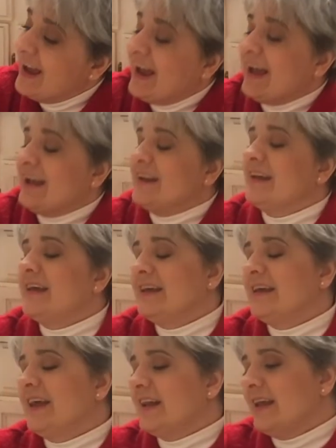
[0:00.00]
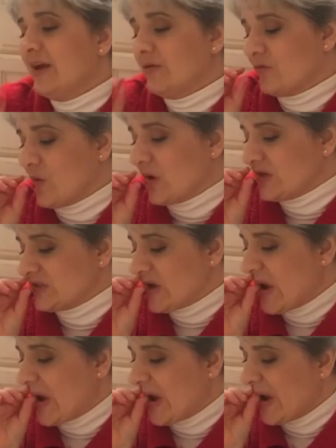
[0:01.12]
And Yeti, of course,
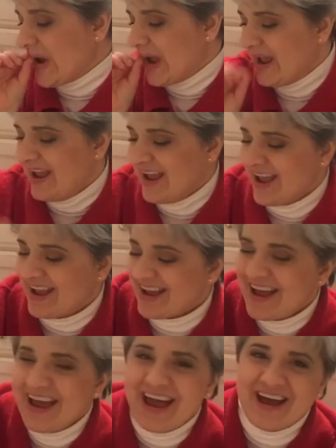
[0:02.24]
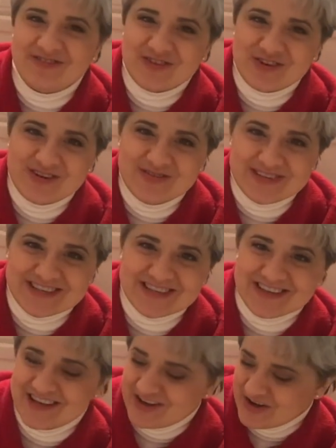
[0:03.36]
after he was
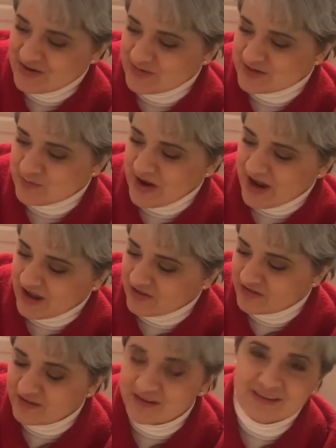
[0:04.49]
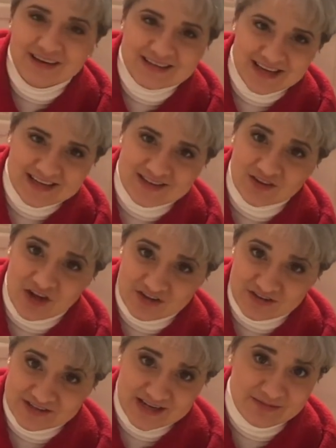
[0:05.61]
bathed, it takes a
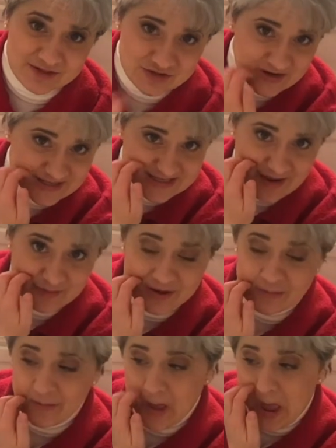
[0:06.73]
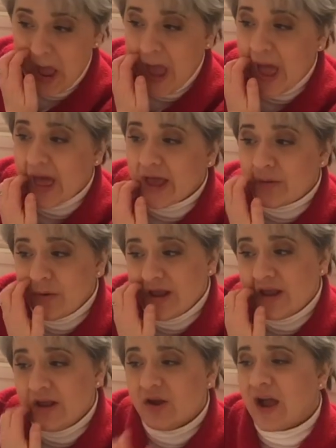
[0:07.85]
long time to dry a Sammy. Like,
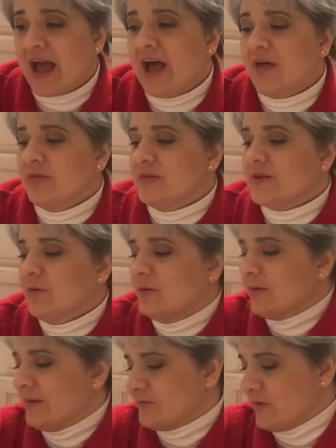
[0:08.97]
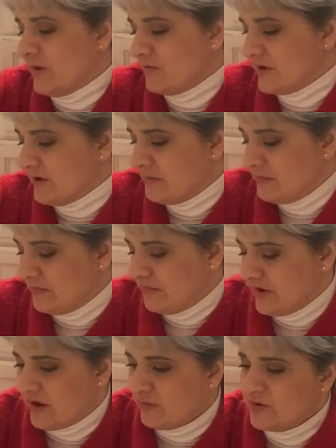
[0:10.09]
we had the towel wrapped around him,
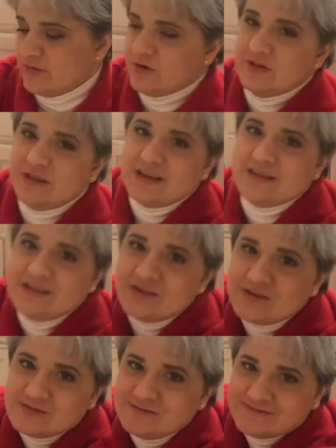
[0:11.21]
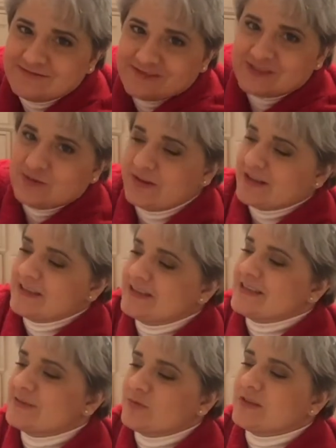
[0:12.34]
and we were like, you know, going like
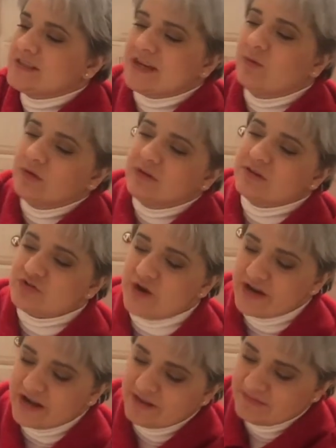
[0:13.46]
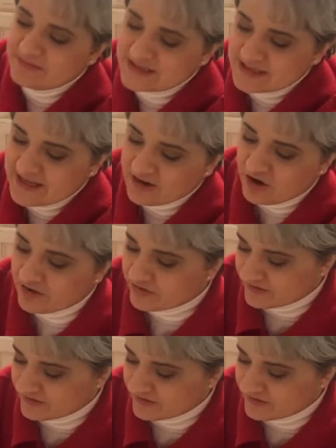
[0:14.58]
this with the towel and trying to get all the